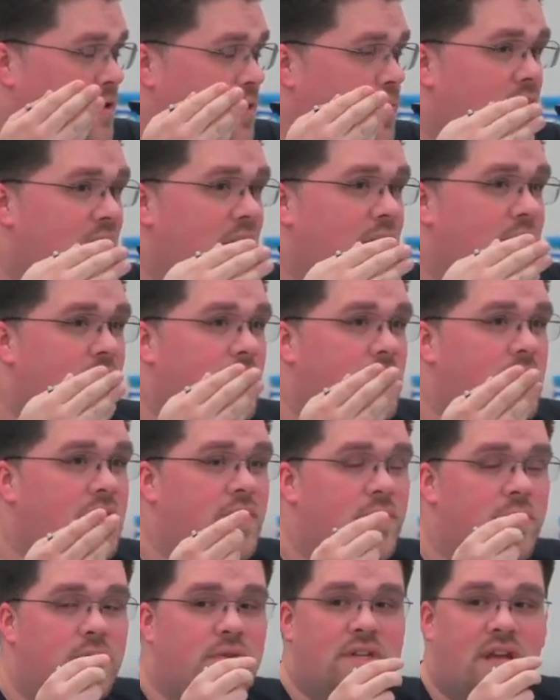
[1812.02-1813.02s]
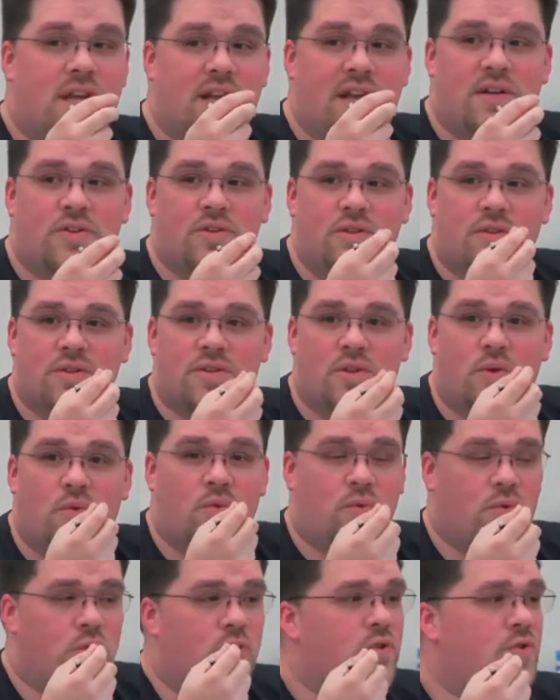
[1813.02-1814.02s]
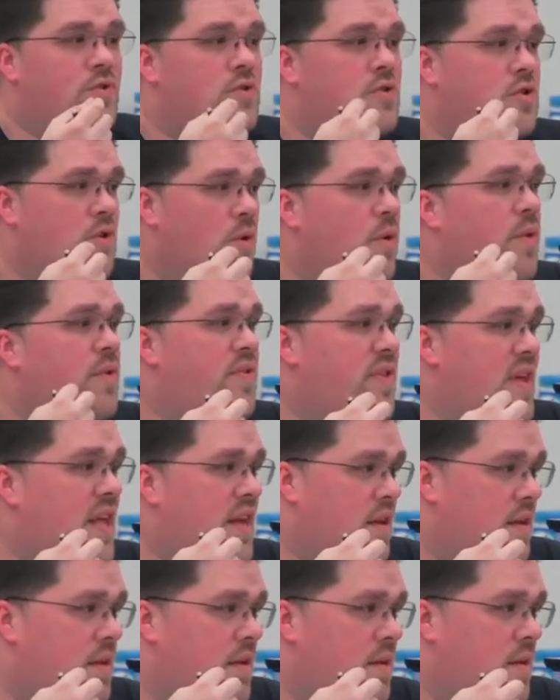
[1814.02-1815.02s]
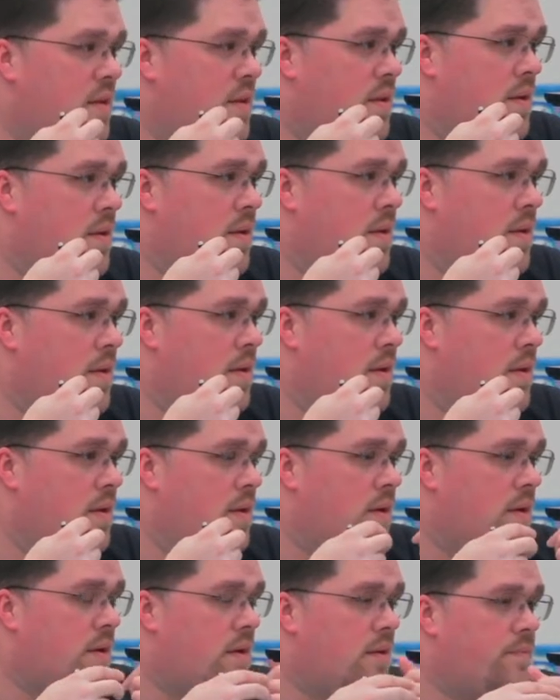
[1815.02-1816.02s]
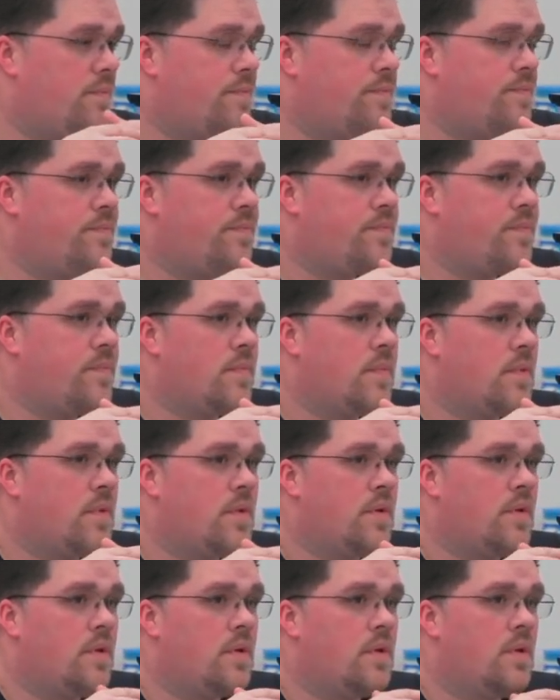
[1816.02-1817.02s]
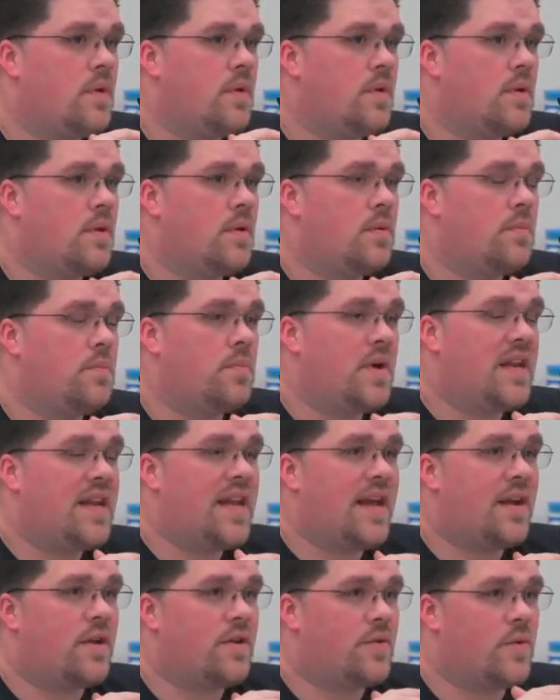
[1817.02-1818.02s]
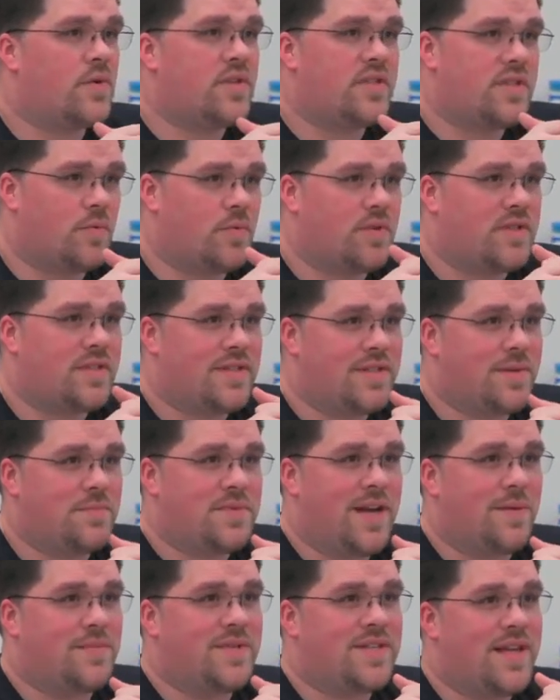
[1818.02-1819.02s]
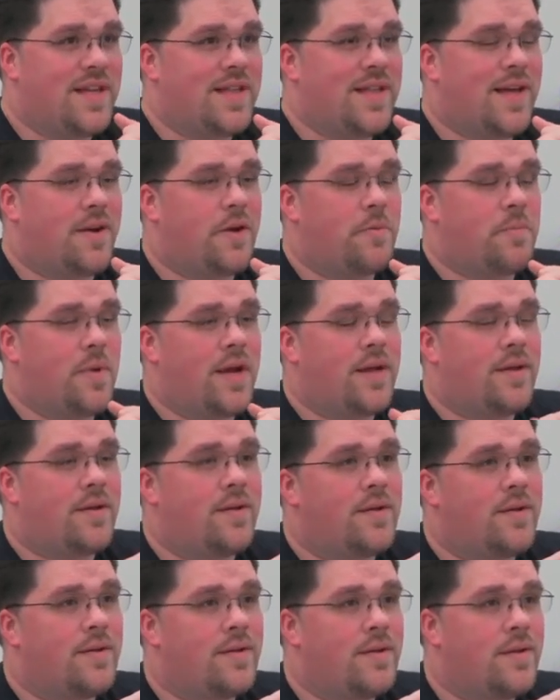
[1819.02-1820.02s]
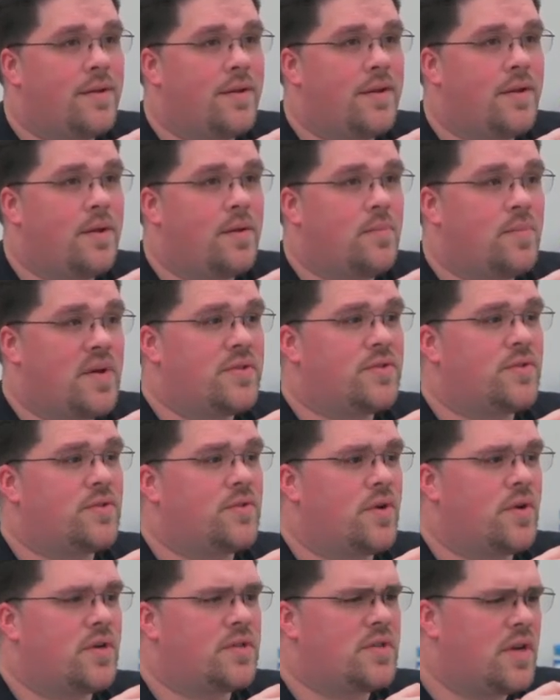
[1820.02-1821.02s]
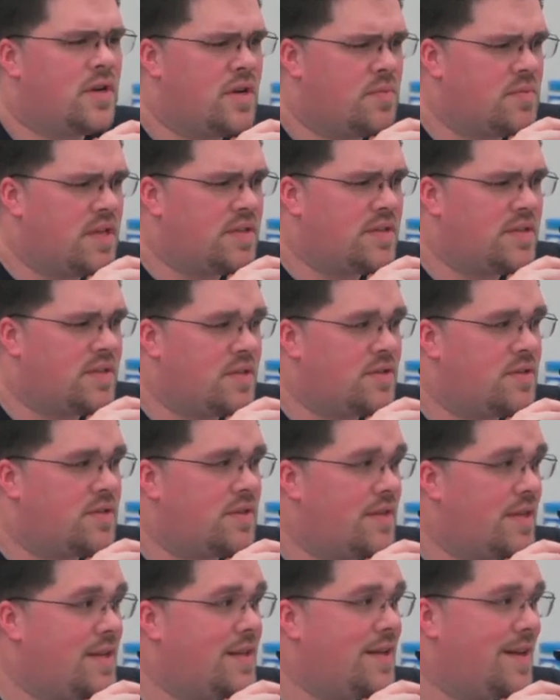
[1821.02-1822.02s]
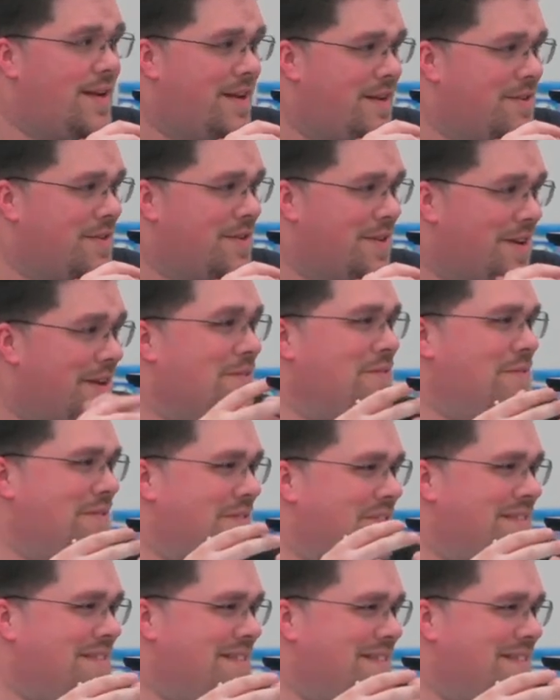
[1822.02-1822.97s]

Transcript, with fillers: so they the, so those connections don't look so thin. Um, my dad will sometimes say that on my pencil drawings. How come that's such a thin connection? And I'll